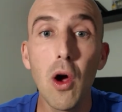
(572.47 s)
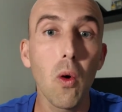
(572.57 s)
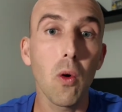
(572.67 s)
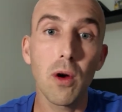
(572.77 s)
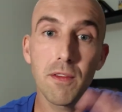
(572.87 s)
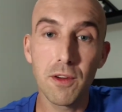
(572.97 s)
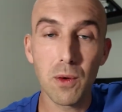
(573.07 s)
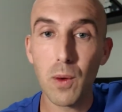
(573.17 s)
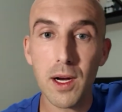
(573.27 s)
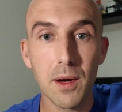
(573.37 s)
Or if you're
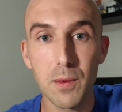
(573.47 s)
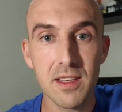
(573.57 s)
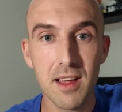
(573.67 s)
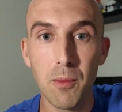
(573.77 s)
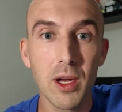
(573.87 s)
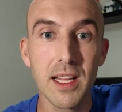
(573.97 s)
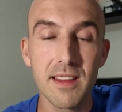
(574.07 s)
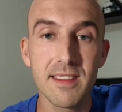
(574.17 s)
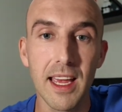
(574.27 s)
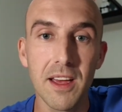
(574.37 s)
working with someone in
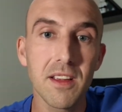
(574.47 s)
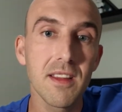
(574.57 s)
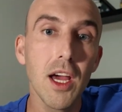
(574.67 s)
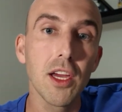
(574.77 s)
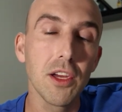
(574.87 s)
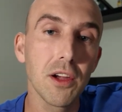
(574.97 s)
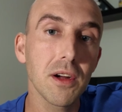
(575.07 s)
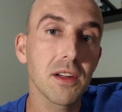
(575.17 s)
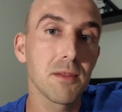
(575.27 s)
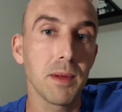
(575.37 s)
sales,
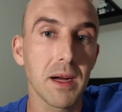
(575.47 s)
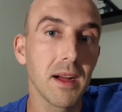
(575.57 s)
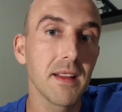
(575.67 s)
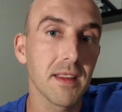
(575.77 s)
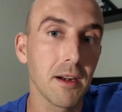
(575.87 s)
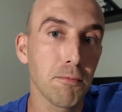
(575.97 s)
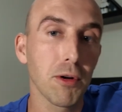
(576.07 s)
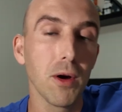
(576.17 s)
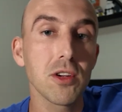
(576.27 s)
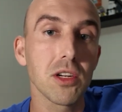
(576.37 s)
your experience and
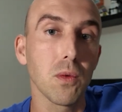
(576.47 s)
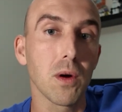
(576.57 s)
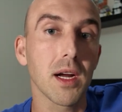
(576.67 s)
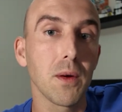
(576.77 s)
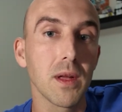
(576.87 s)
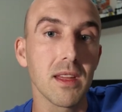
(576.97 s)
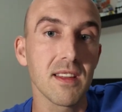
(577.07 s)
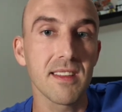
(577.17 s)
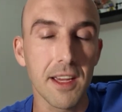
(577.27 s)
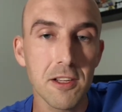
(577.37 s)
approach to working with a
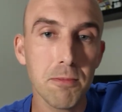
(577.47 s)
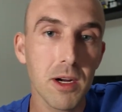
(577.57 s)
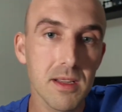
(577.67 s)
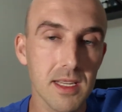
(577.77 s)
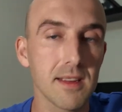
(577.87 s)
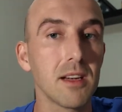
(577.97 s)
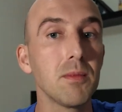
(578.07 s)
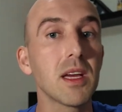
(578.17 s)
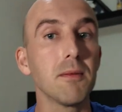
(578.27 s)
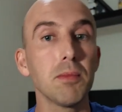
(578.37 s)
salesperson is going to
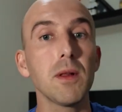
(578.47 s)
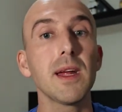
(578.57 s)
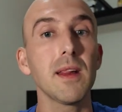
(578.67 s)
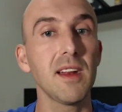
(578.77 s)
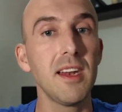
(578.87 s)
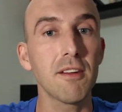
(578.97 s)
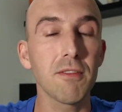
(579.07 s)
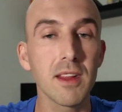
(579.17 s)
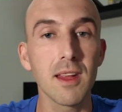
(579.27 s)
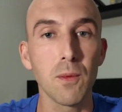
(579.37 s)
be completely
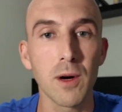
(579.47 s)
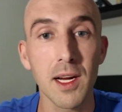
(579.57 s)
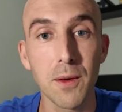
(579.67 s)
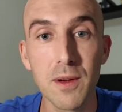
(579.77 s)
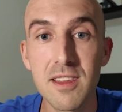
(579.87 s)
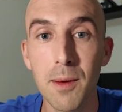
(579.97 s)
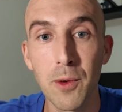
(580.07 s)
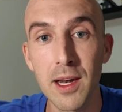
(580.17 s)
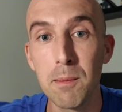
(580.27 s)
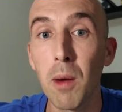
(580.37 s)
different than working with
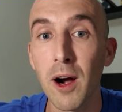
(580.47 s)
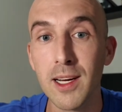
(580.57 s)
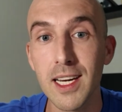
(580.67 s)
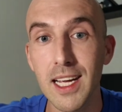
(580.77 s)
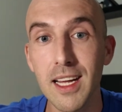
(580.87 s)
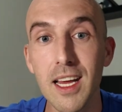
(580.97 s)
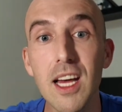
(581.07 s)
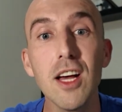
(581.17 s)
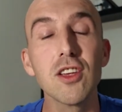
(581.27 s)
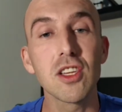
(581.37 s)
someone in marketing.
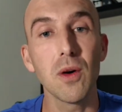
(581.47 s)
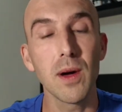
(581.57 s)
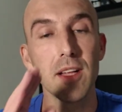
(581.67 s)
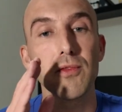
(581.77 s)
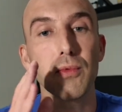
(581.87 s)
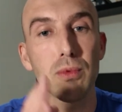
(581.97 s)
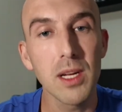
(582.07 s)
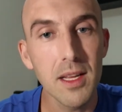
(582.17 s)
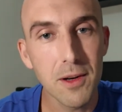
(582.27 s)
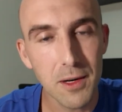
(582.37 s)
So it's
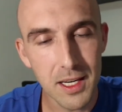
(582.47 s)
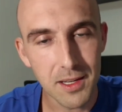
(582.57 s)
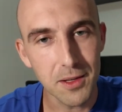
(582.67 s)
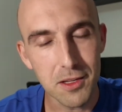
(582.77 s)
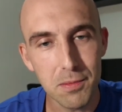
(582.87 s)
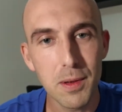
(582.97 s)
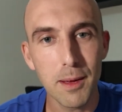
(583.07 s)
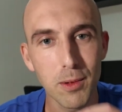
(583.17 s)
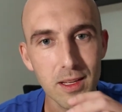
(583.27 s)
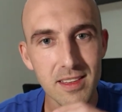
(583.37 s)
really critical to be
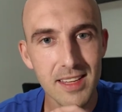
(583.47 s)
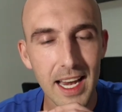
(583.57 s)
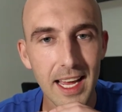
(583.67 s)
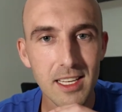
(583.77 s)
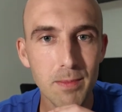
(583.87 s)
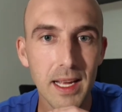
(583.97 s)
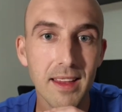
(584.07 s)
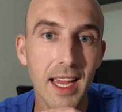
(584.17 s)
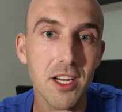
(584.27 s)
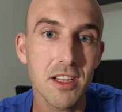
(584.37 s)
able to set
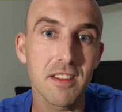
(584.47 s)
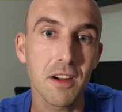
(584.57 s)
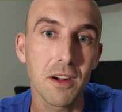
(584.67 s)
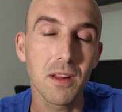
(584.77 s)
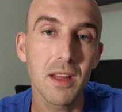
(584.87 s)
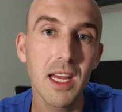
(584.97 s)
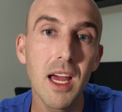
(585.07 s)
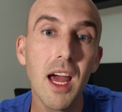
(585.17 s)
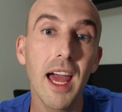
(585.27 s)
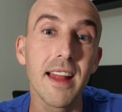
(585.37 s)
expectations early
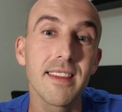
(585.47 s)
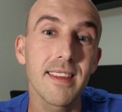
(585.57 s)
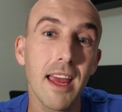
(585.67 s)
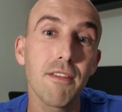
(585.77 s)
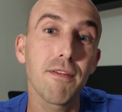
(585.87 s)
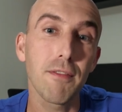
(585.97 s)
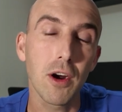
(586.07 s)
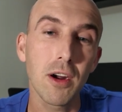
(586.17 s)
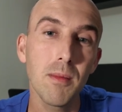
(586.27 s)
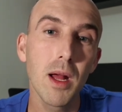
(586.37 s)
and stay
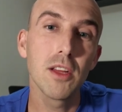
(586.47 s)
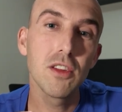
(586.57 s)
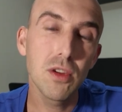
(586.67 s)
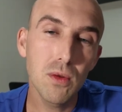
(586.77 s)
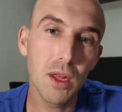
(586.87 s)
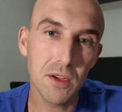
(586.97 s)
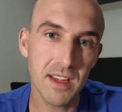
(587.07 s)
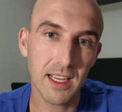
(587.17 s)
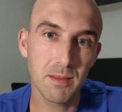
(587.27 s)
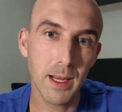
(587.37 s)
firm to those
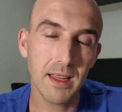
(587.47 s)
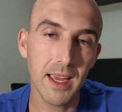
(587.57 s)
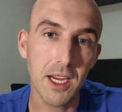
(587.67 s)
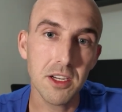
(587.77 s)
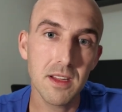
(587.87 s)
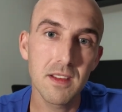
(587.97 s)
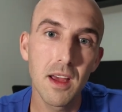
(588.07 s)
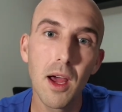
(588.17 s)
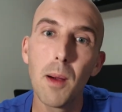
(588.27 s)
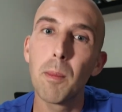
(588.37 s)
expectations,
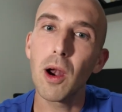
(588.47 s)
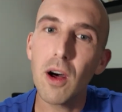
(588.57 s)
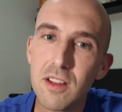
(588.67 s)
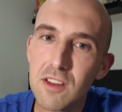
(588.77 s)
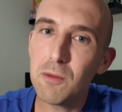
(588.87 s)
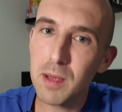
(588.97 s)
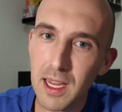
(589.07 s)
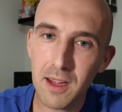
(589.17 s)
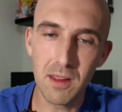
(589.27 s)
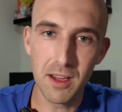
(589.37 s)
but also
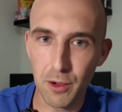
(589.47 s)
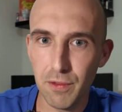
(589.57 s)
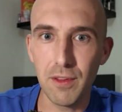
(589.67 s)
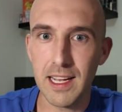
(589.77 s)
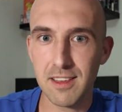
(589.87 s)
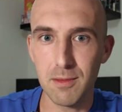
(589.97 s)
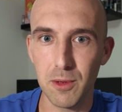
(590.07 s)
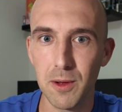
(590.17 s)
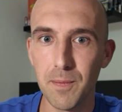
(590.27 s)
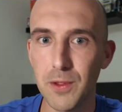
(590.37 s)
being a little
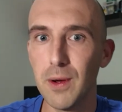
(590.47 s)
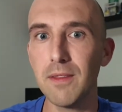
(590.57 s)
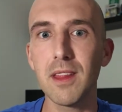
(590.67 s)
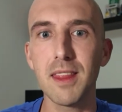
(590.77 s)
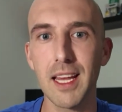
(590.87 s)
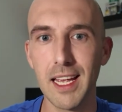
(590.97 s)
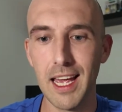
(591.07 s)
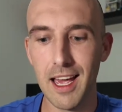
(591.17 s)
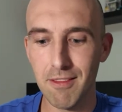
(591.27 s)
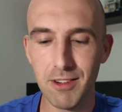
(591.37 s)
flexible. You have to think
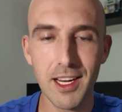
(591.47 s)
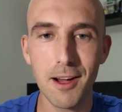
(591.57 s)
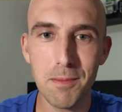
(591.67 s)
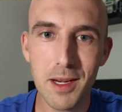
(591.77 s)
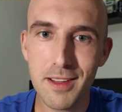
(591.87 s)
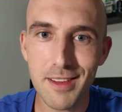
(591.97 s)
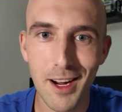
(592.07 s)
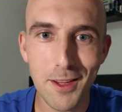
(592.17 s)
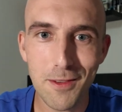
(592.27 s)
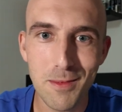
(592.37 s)
every company
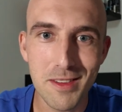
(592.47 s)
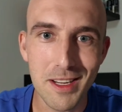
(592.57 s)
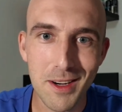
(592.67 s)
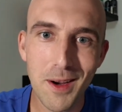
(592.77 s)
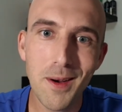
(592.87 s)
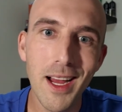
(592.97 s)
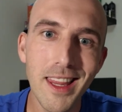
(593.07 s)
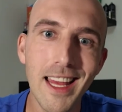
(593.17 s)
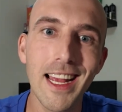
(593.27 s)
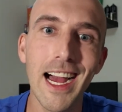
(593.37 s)
starts from zero
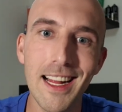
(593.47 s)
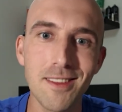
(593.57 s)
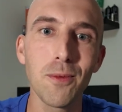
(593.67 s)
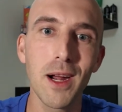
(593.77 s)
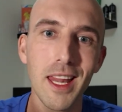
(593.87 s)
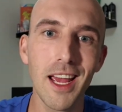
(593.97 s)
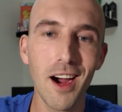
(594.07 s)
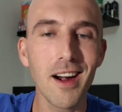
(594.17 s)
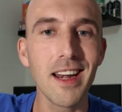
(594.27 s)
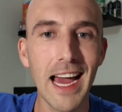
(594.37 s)
and they got to where they
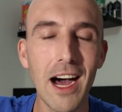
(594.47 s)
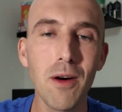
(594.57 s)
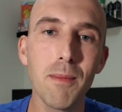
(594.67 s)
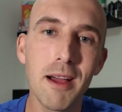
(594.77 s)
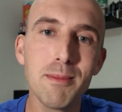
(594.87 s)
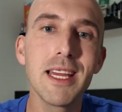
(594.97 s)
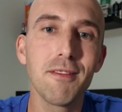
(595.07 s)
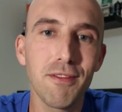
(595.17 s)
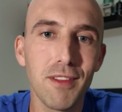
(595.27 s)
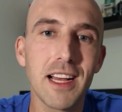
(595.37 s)
are now by
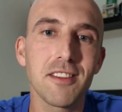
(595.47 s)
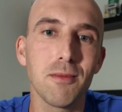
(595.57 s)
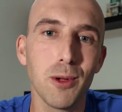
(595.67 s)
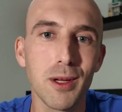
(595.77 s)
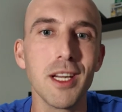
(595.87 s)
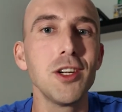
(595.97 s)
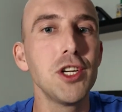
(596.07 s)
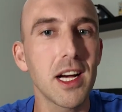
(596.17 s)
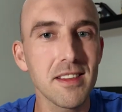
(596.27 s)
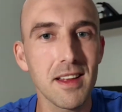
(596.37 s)
being flexible and
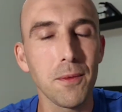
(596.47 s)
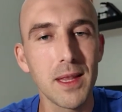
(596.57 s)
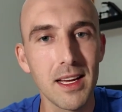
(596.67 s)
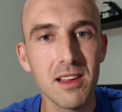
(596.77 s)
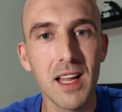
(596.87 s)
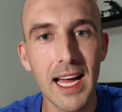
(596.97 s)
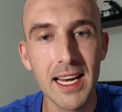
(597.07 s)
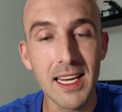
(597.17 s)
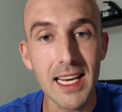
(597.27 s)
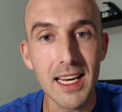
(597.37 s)
adjusting when the
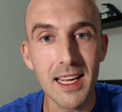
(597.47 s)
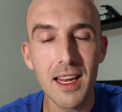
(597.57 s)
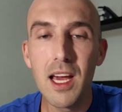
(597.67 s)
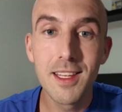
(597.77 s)
client needed.